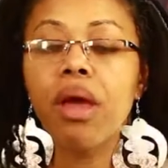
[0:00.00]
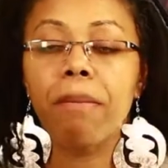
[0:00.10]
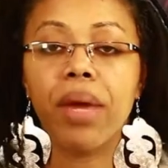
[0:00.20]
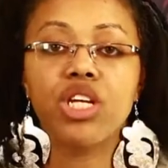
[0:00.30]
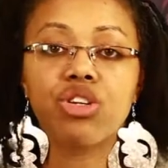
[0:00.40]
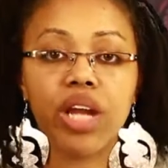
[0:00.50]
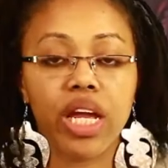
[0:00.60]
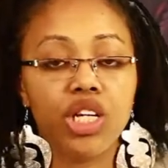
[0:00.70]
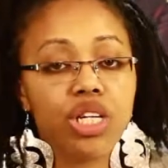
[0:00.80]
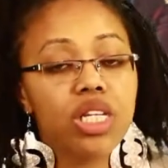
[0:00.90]
major
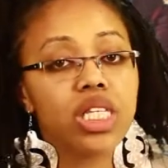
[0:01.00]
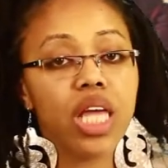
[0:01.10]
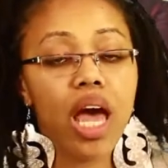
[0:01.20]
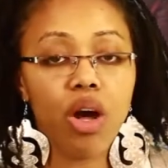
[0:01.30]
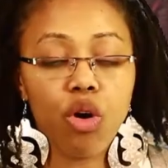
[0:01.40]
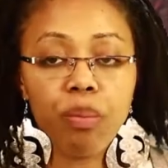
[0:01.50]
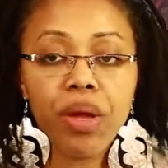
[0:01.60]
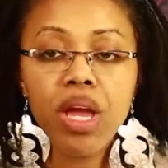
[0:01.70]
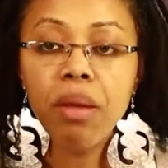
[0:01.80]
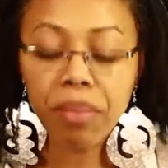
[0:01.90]
nations help,
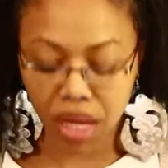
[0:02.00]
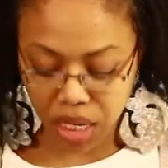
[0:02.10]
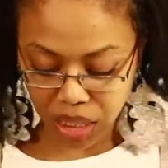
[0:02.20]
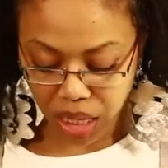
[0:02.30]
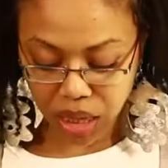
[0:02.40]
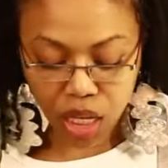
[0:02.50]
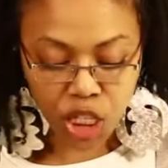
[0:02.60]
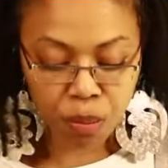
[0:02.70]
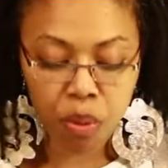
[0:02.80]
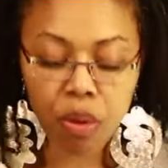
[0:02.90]
because at this
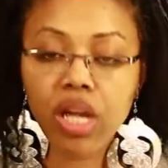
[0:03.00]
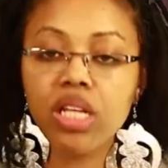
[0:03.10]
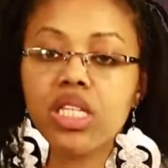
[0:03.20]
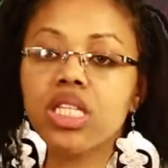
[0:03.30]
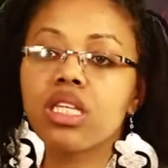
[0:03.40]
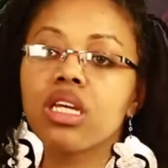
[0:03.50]
point